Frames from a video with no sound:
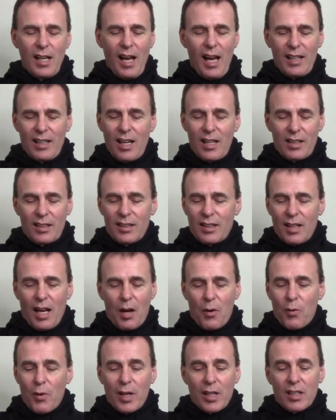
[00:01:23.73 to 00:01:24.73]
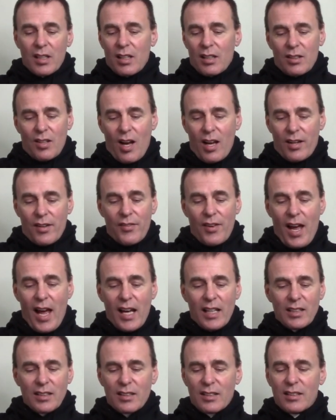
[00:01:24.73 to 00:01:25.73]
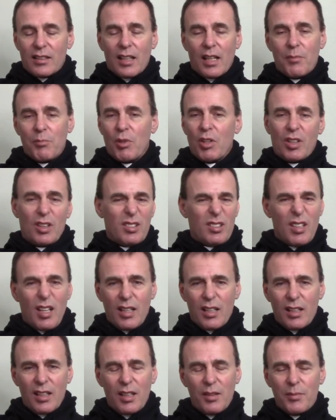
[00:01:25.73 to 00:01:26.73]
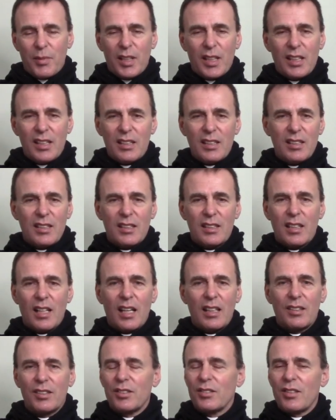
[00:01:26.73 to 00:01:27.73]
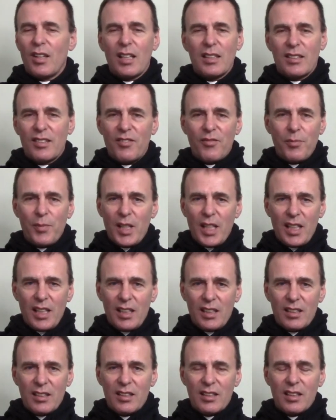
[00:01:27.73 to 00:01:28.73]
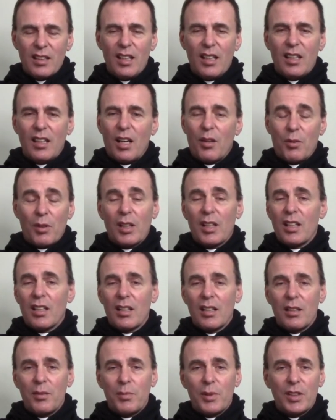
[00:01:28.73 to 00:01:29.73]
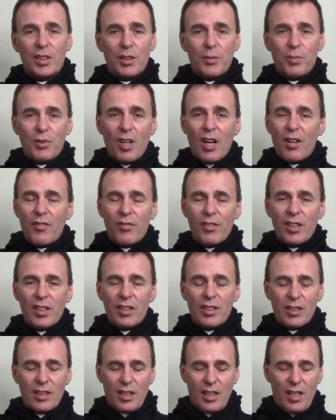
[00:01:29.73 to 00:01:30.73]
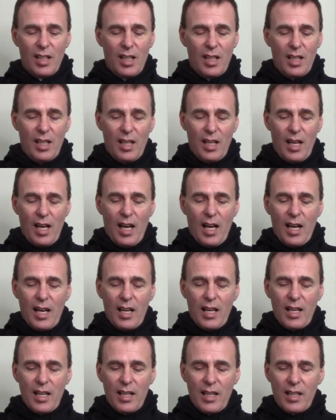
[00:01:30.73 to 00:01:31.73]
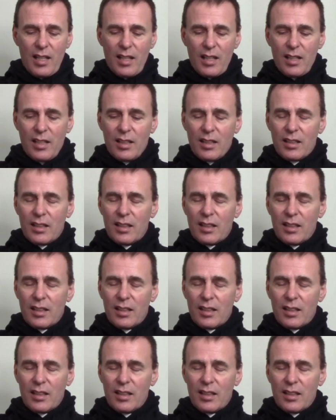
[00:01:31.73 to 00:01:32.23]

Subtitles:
I wear a lot of hats, I'm on a lot of committees, I do lots of meetings, I work out of the bishop's office, I